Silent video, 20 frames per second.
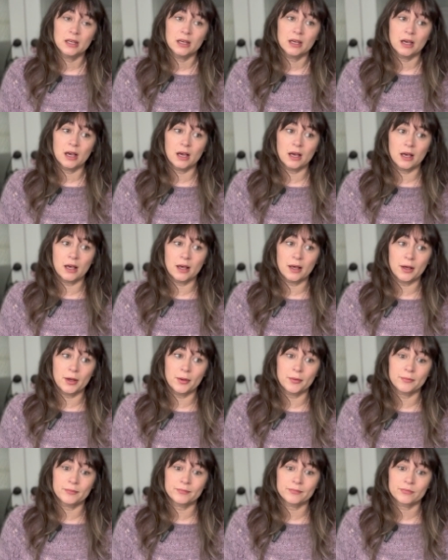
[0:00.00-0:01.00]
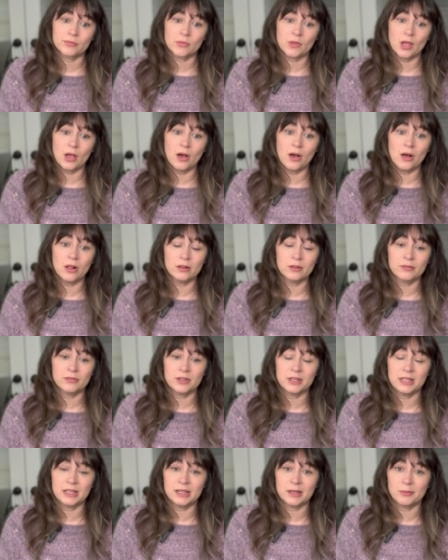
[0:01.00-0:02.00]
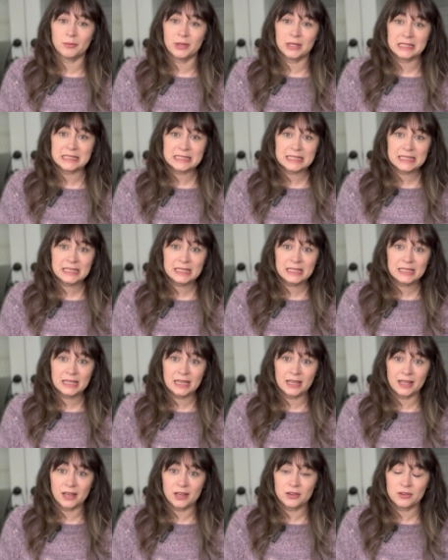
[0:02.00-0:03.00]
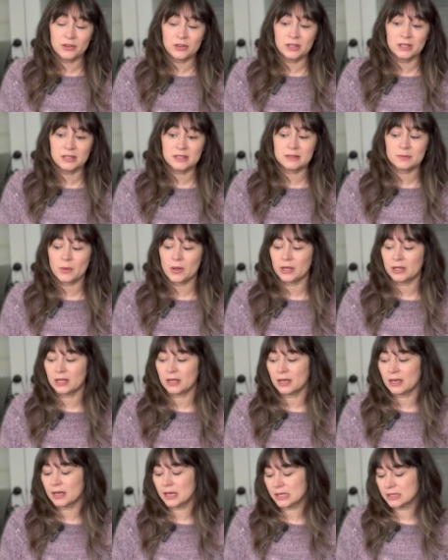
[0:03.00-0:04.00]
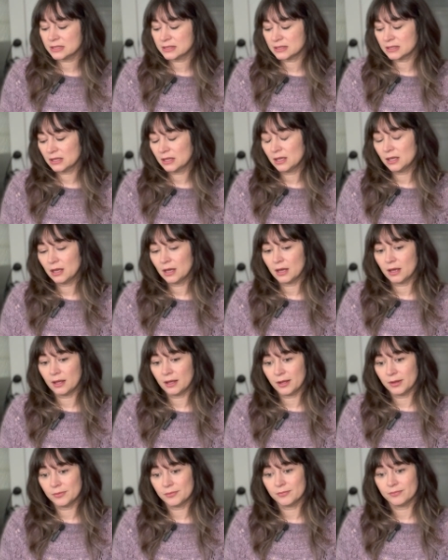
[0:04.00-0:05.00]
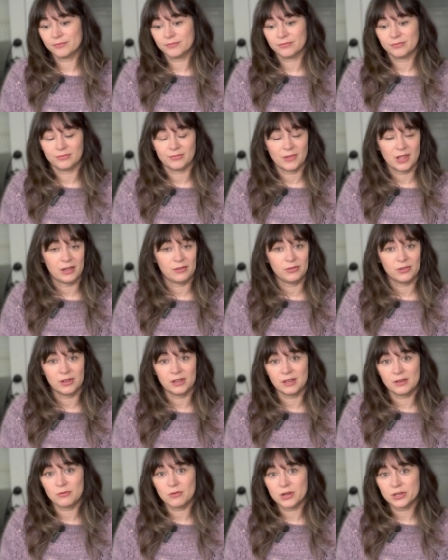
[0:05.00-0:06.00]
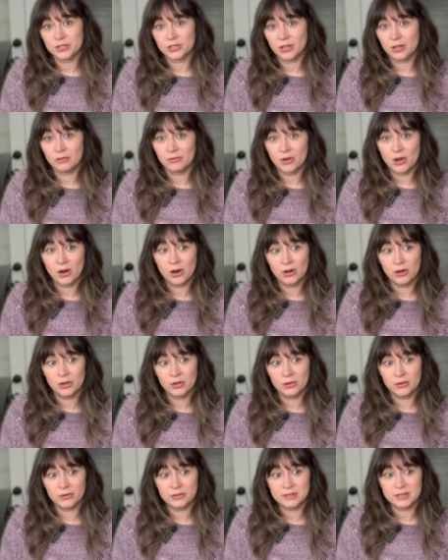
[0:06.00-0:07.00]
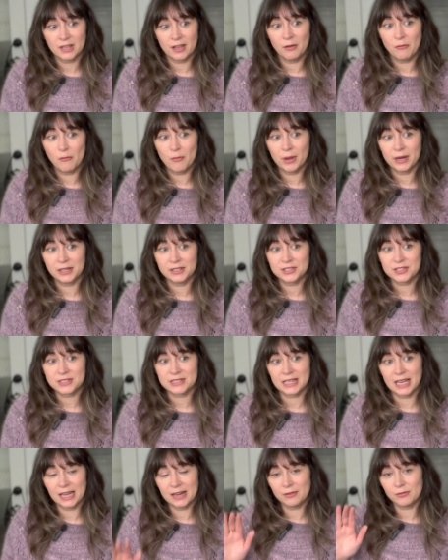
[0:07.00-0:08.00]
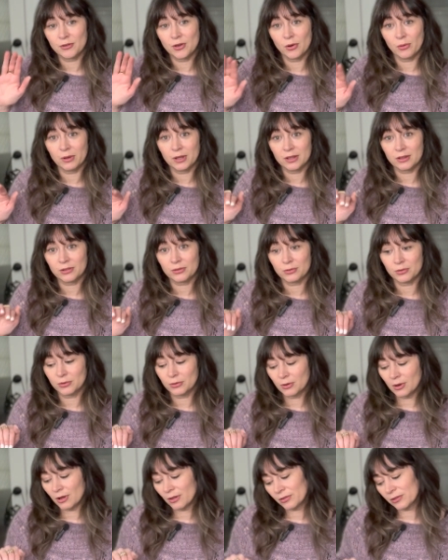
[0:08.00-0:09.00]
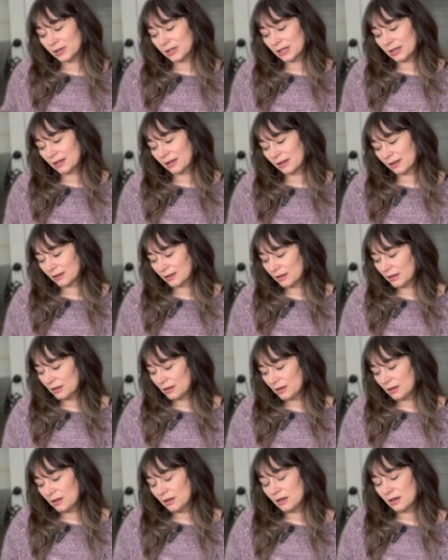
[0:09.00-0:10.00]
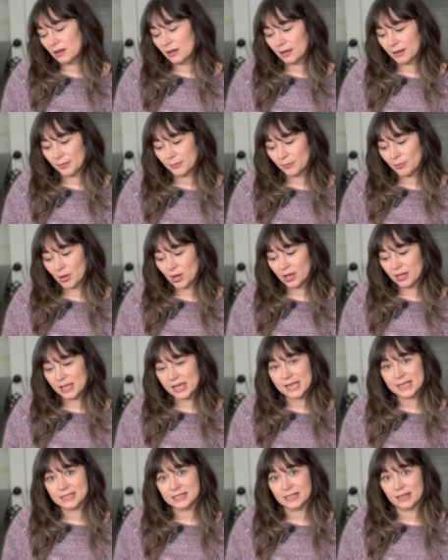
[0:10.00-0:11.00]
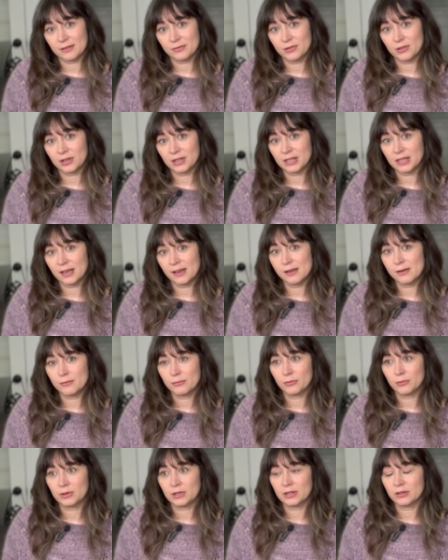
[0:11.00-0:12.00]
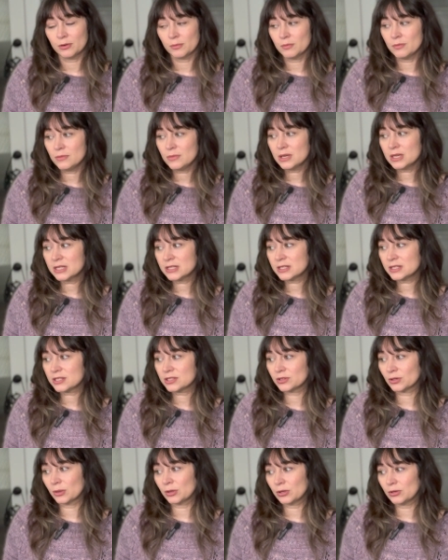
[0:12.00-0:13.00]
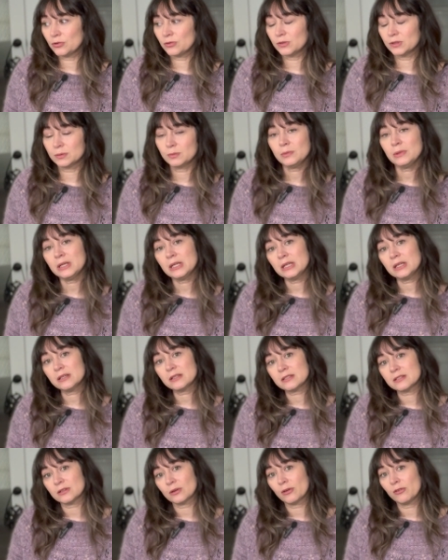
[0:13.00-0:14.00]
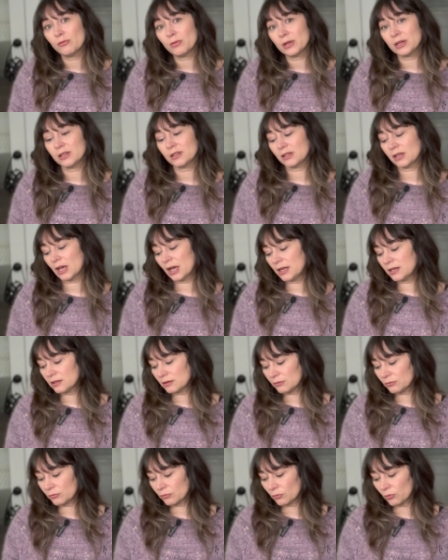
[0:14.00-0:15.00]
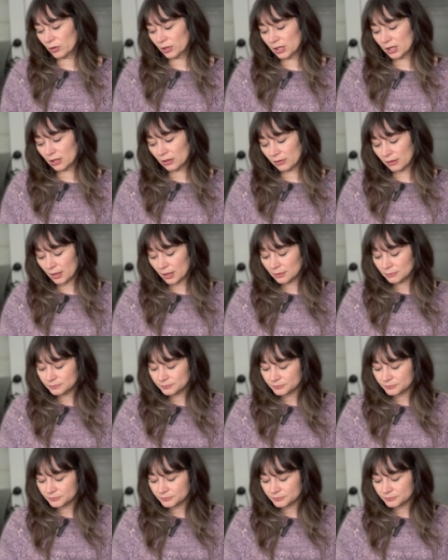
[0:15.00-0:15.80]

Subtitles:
all of the Knitting PT, Andrea's podcasts. I feel like I've watched all of Aro's. I've been just kind of going through all the knitting podcasts that I feel like I've either missed or new to me. So I've been kind of working on that